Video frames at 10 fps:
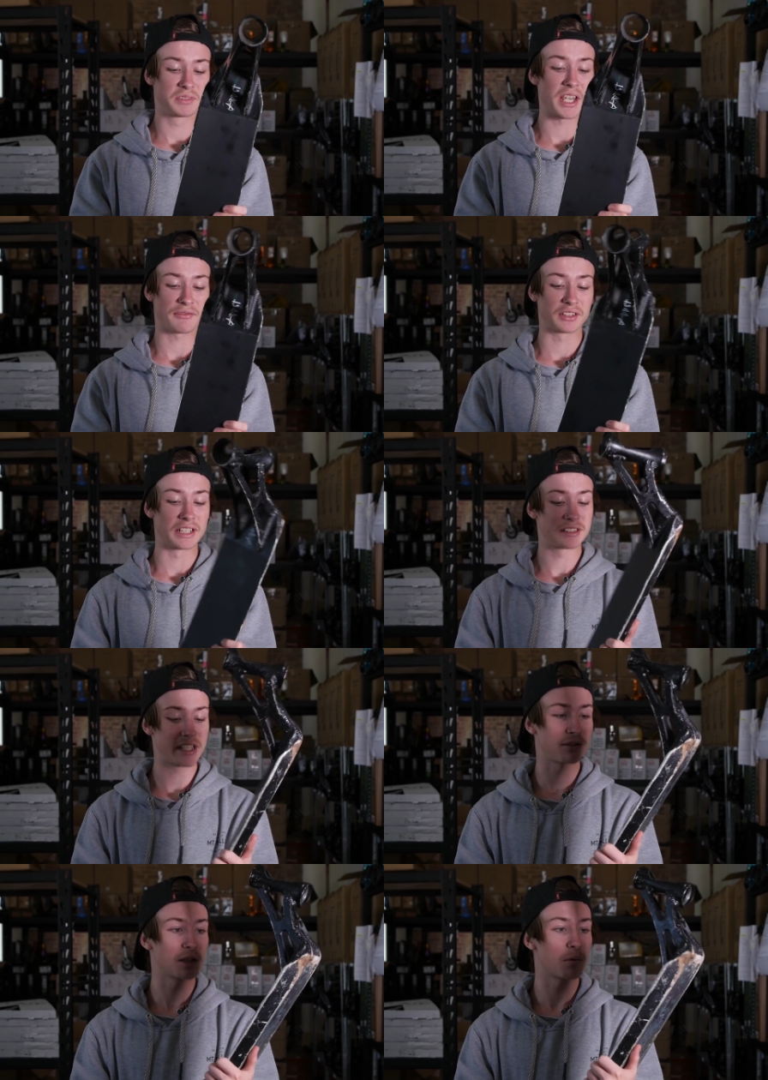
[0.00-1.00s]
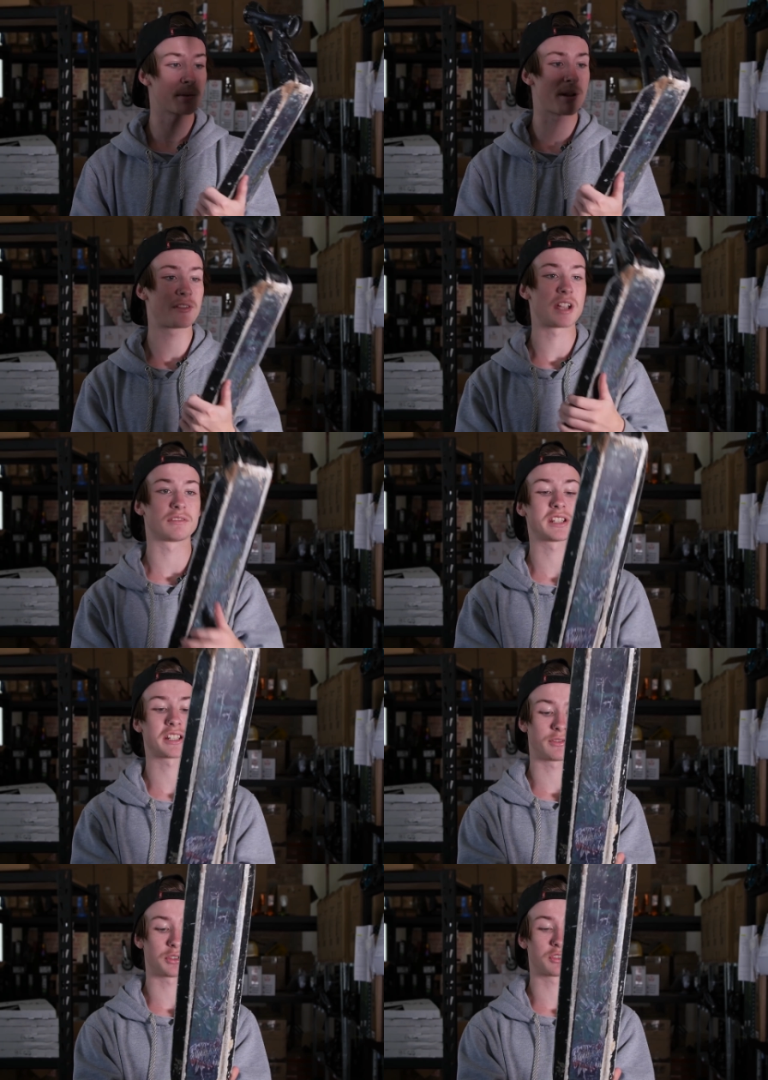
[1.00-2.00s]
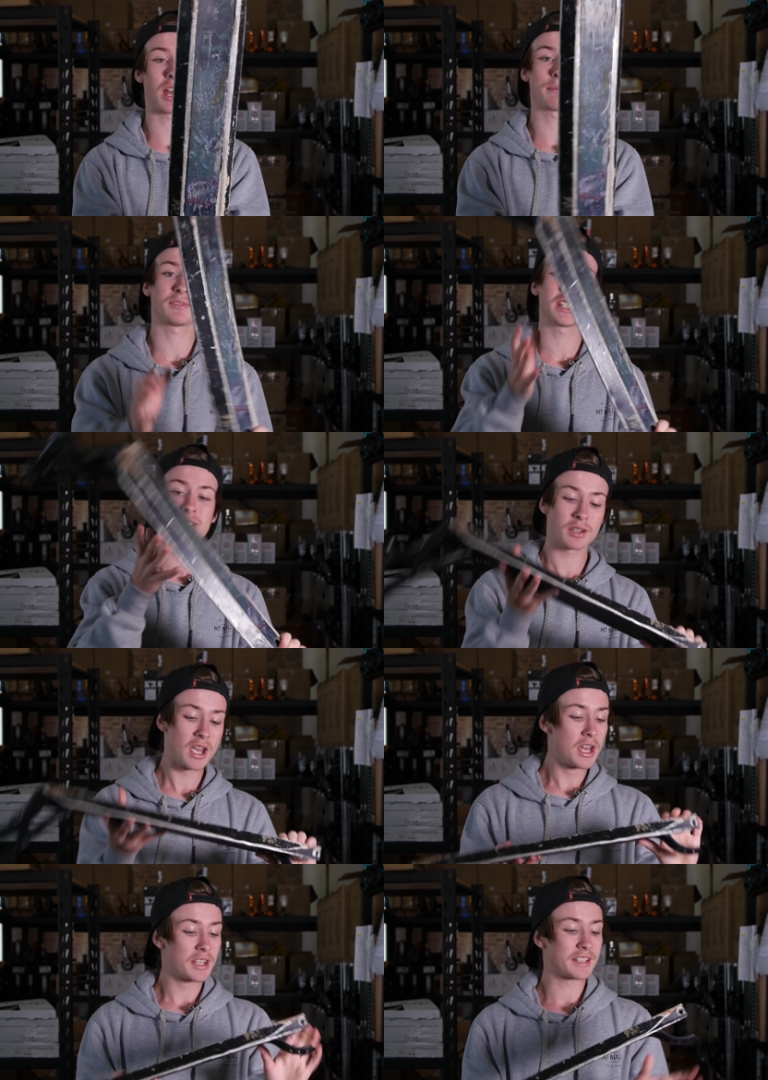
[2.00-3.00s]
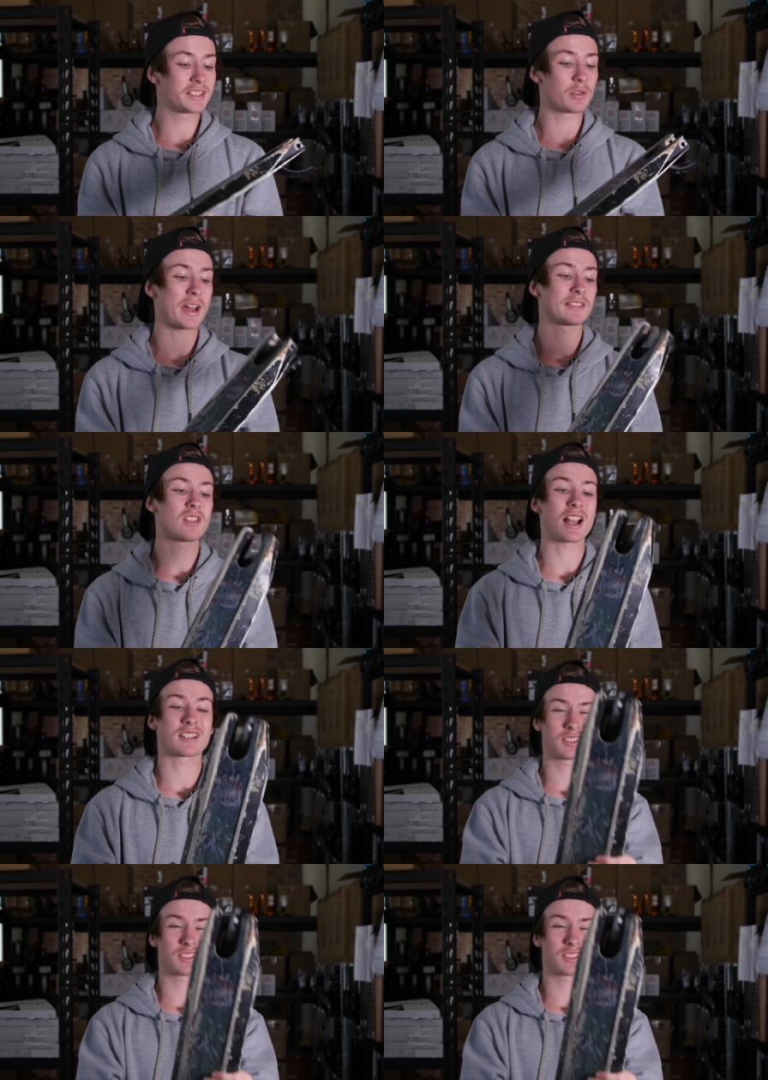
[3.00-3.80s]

Definitely, definitely one of my favorite decks of all time. If this still had like